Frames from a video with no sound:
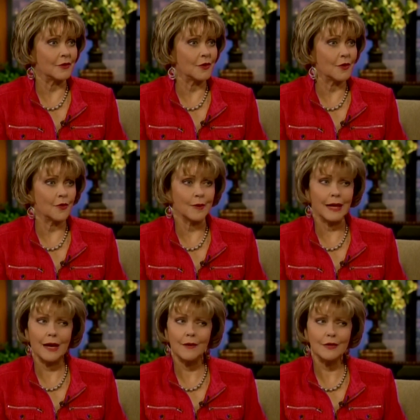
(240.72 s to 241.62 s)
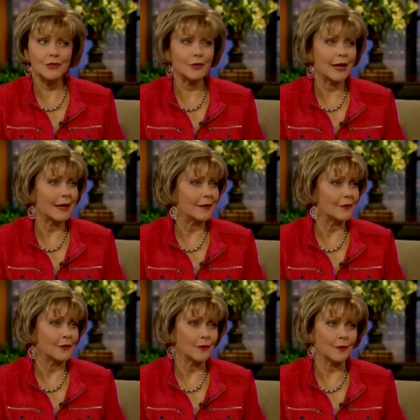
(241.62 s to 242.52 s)
home, and how did you
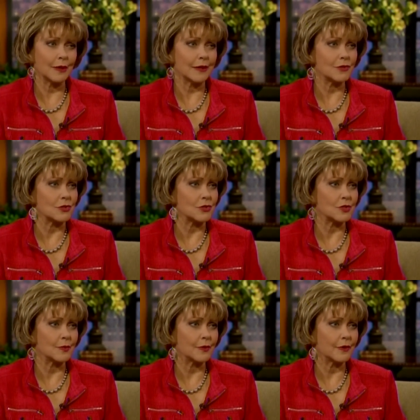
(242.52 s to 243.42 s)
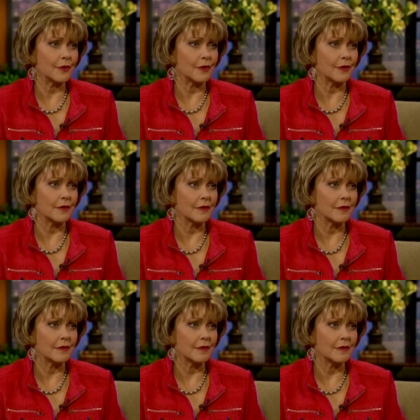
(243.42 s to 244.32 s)
handle your relationship with her?
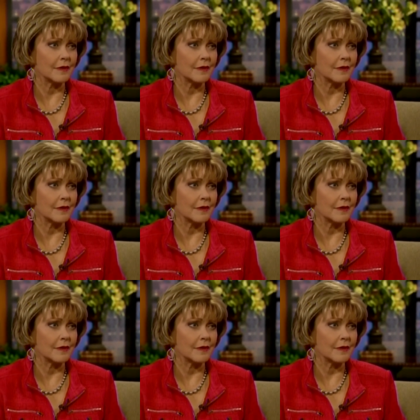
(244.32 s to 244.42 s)
My